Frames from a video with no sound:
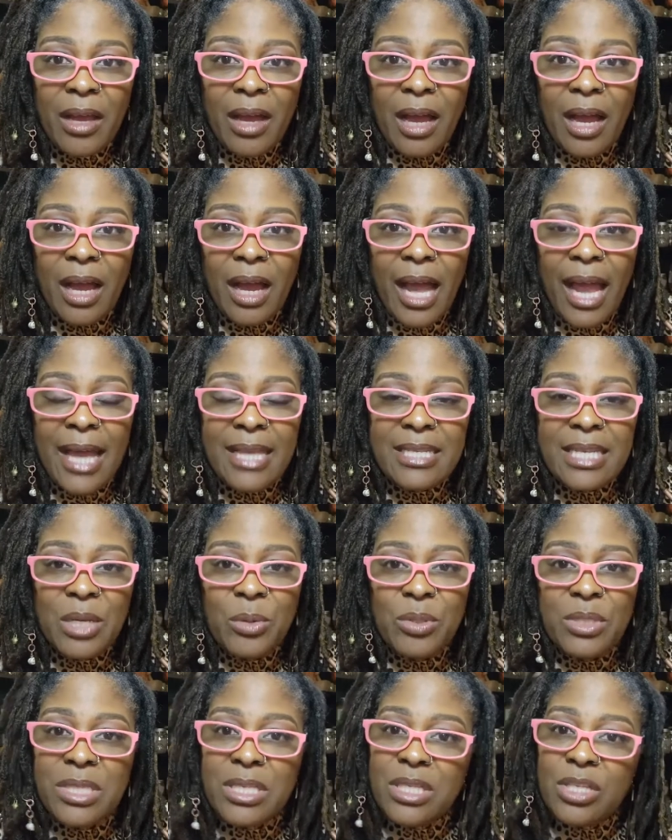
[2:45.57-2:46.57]
Uh, as he
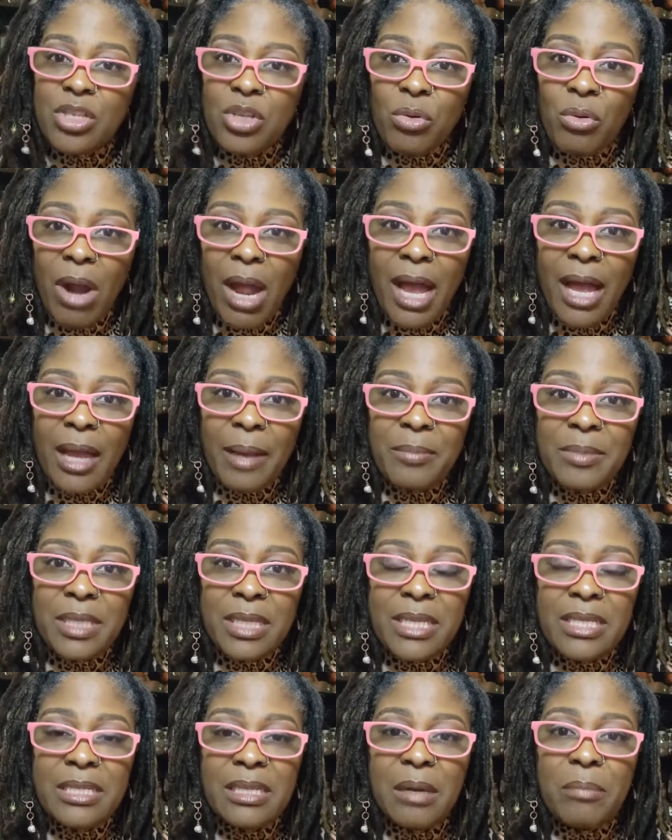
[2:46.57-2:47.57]
was described,
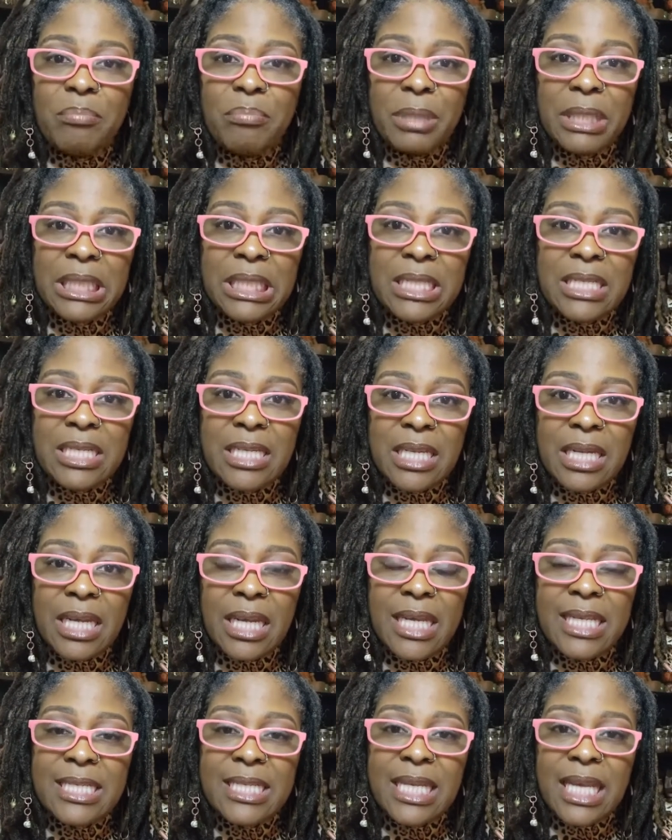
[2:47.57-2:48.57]
his ability,
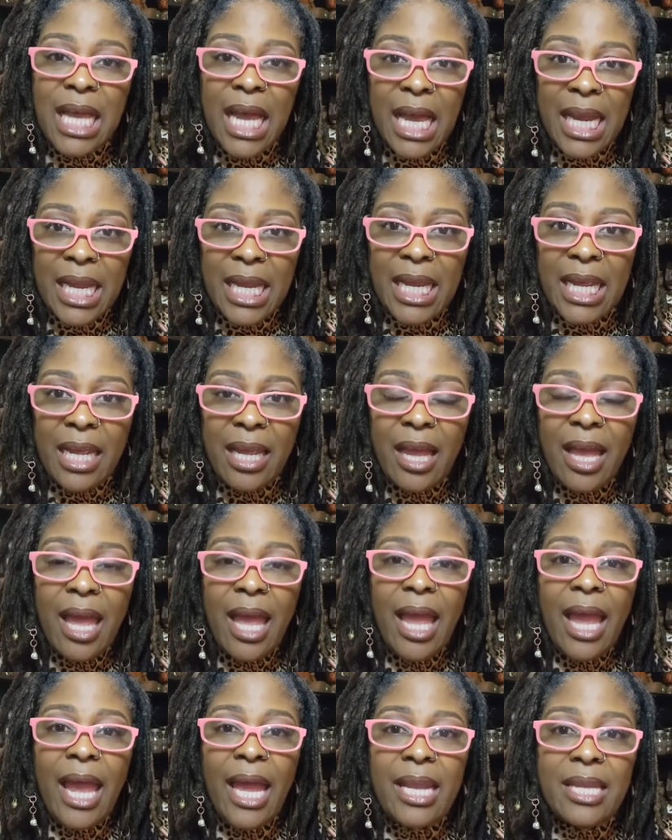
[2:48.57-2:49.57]
his cunning,
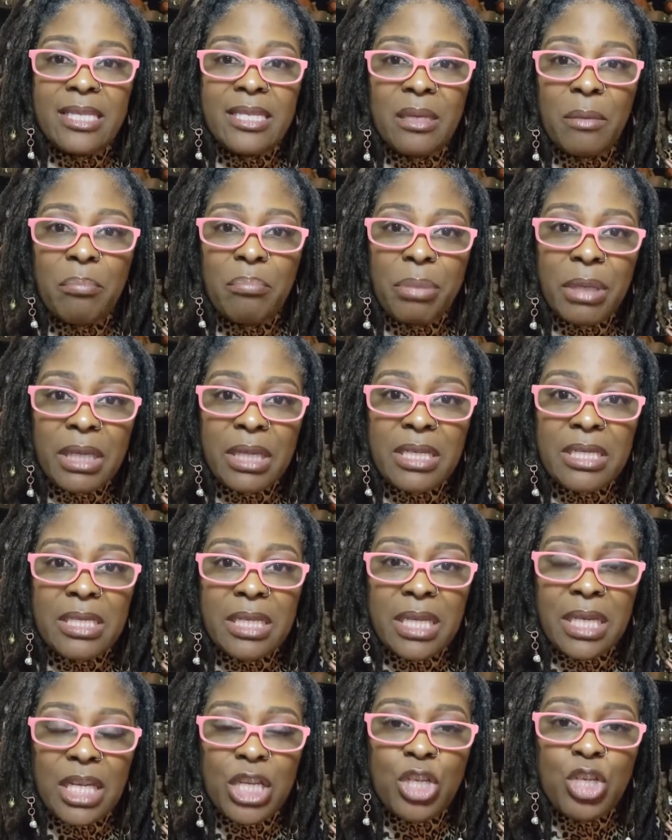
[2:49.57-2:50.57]
and his
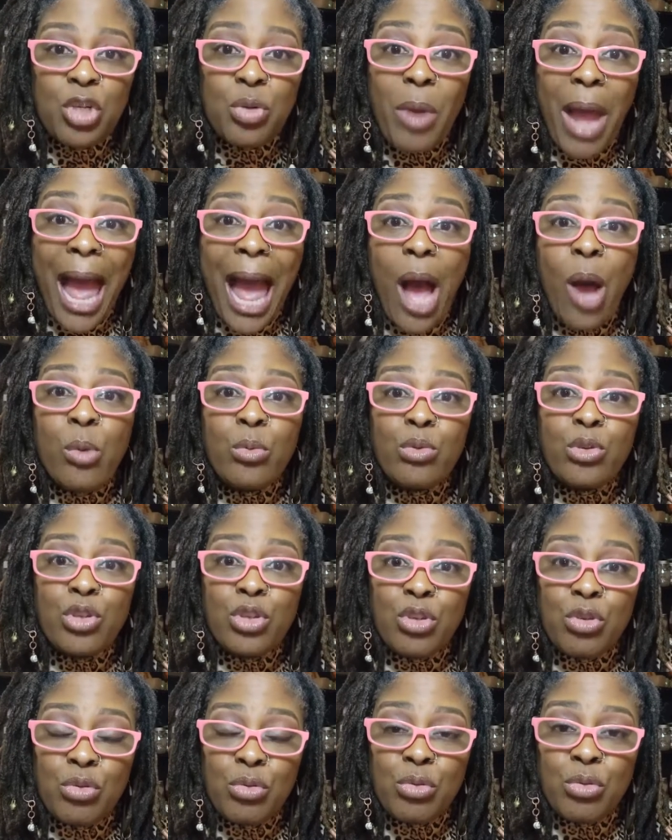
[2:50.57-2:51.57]
ability to
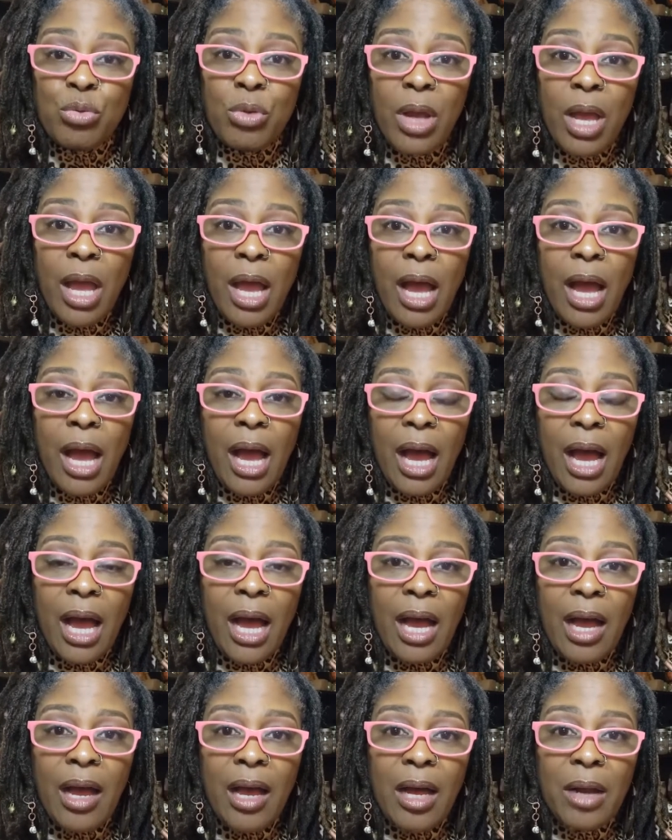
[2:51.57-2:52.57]
outdo
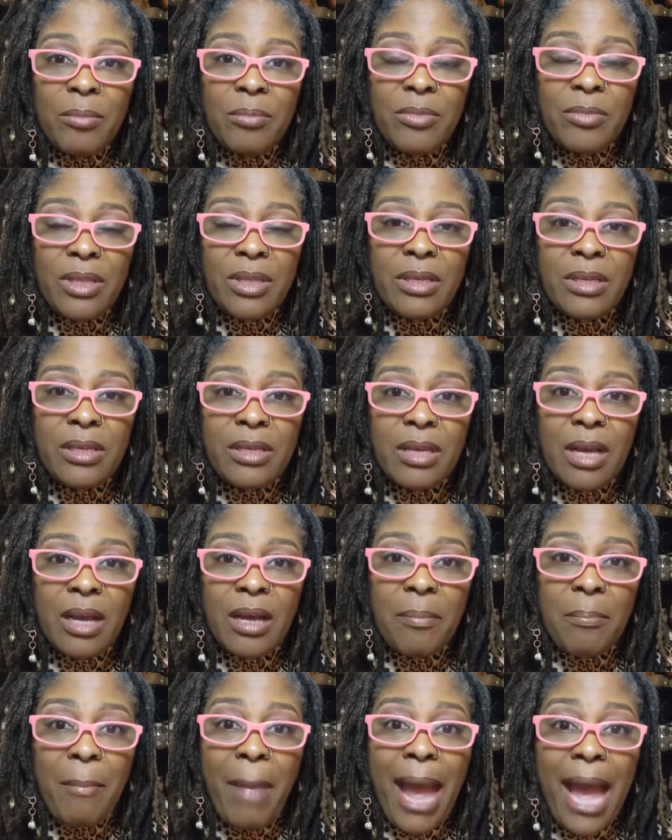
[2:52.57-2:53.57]
uh, the
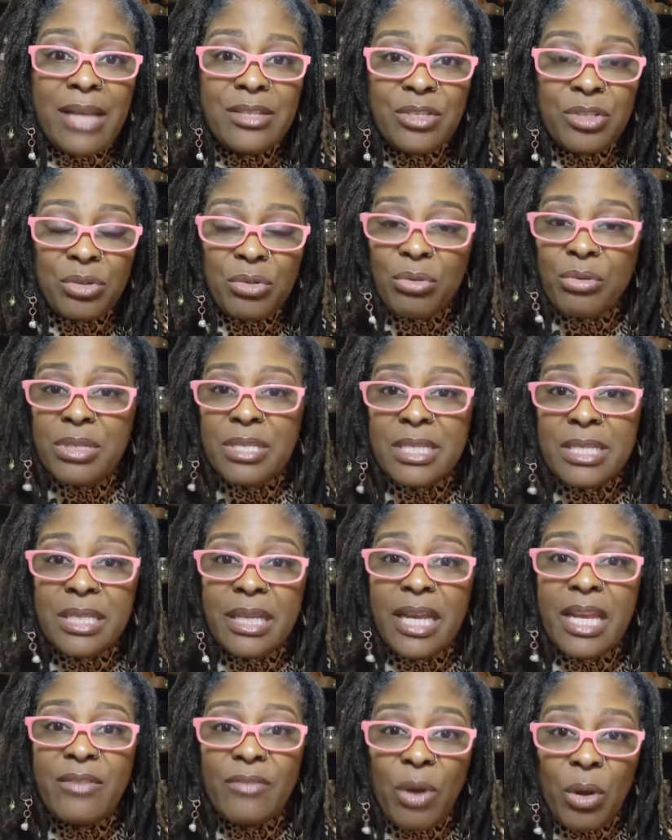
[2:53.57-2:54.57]
uh, master or
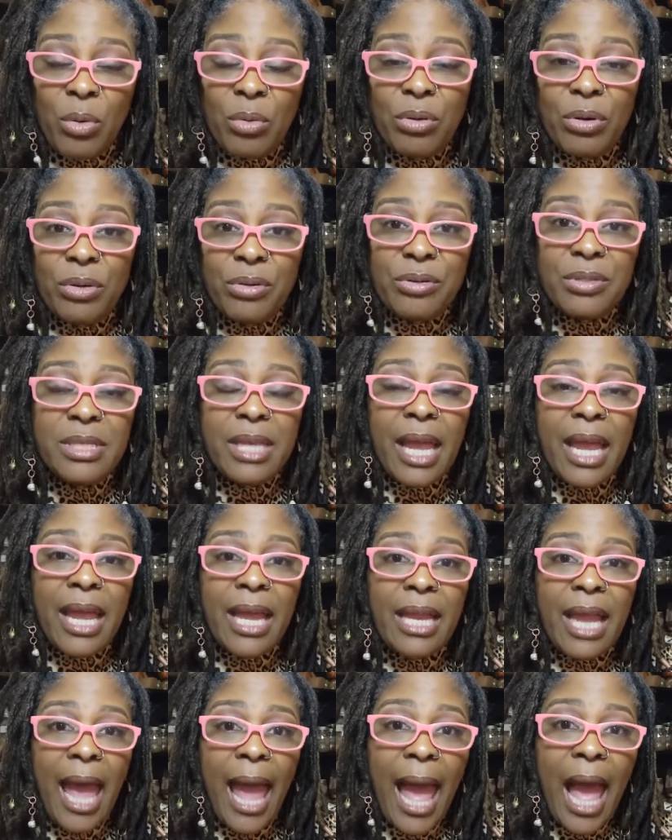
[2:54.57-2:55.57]
slave owners,
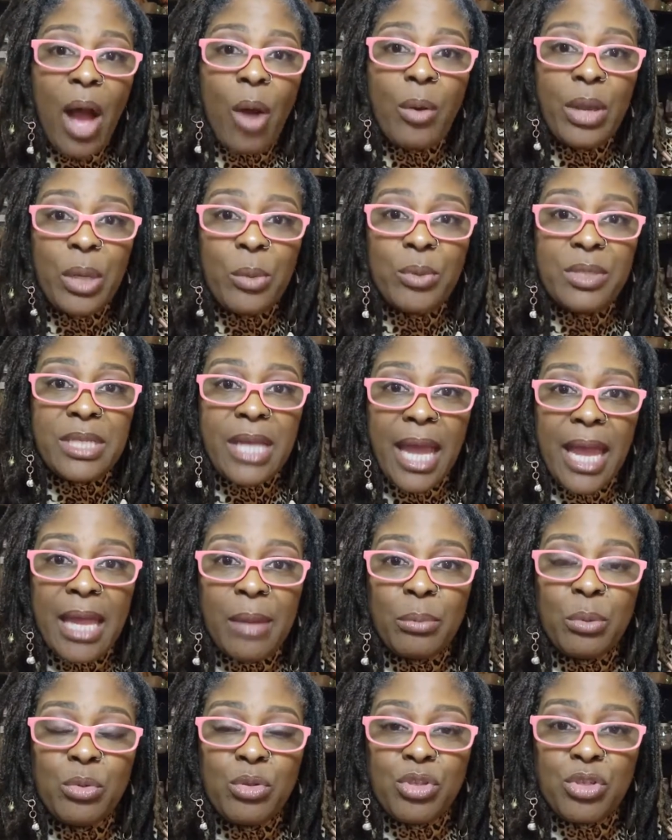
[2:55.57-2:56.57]
and how he was
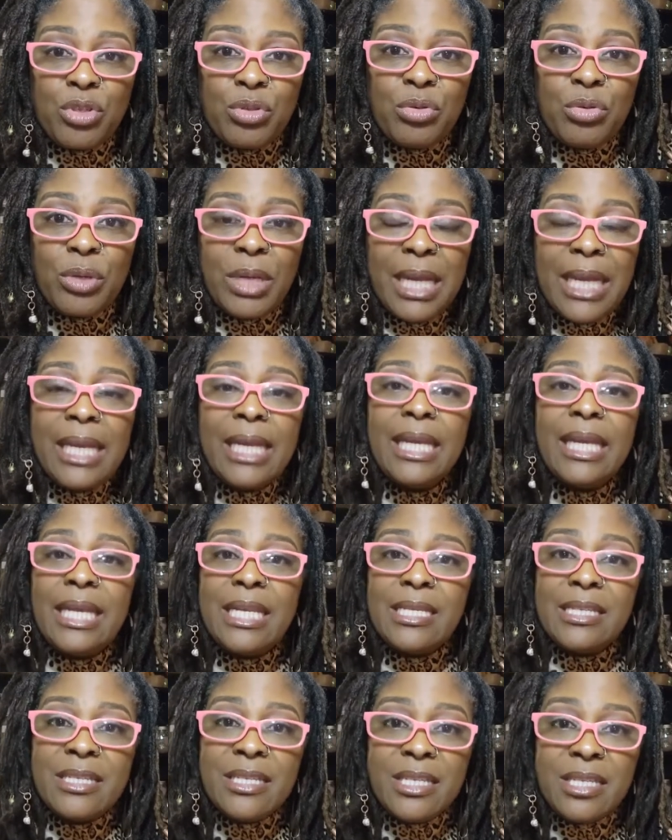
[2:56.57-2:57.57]
able to
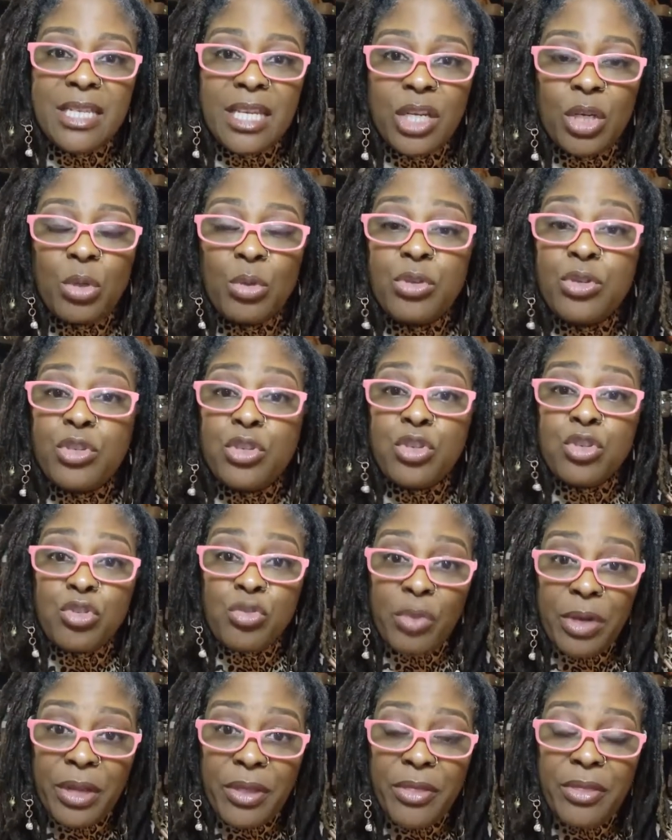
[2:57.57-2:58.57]
instill
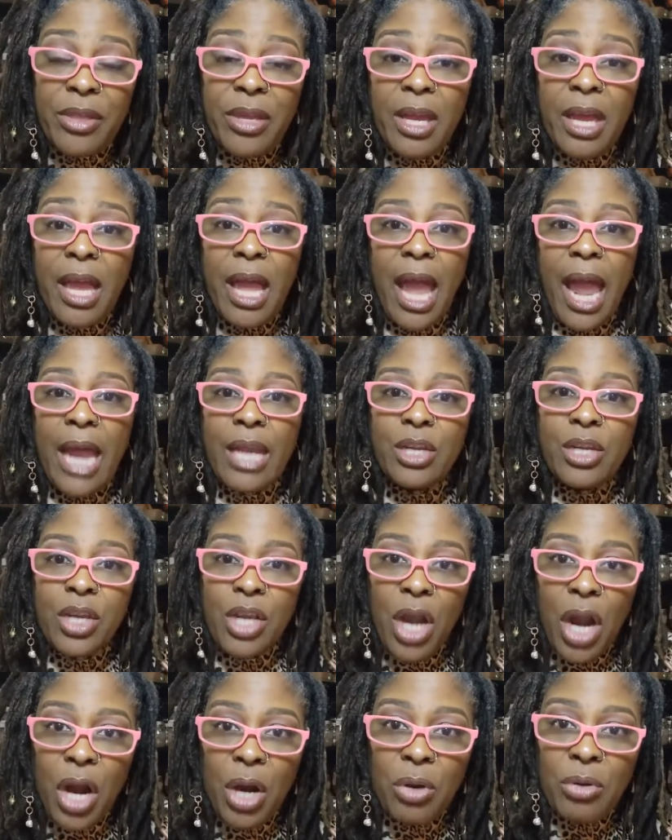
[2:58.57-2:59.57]
strength and
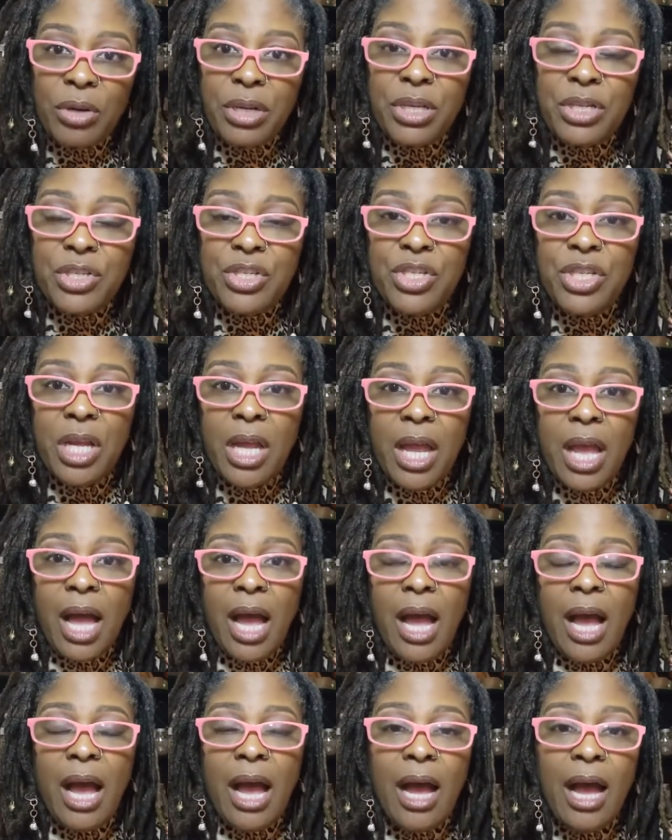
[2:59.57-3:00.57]
courage
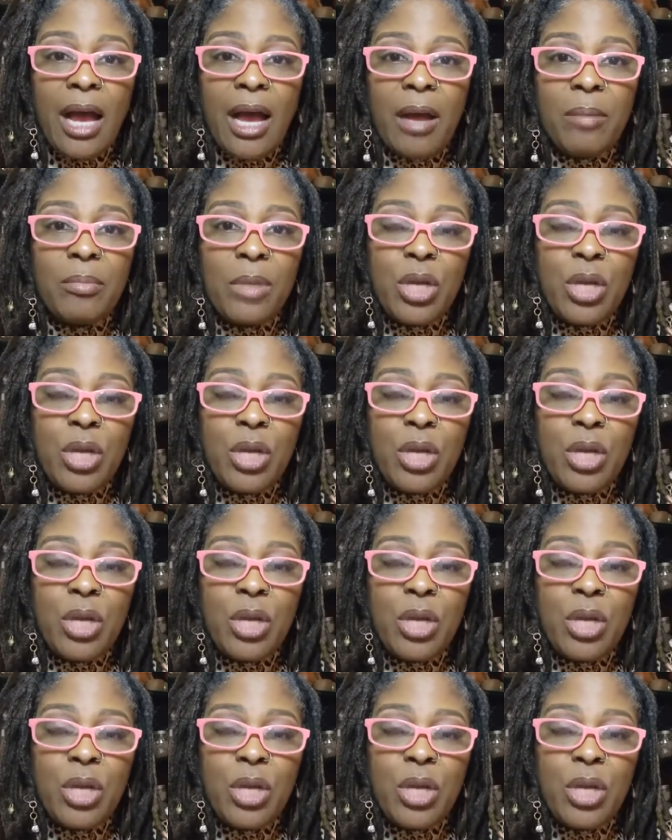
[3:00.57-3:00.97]
um,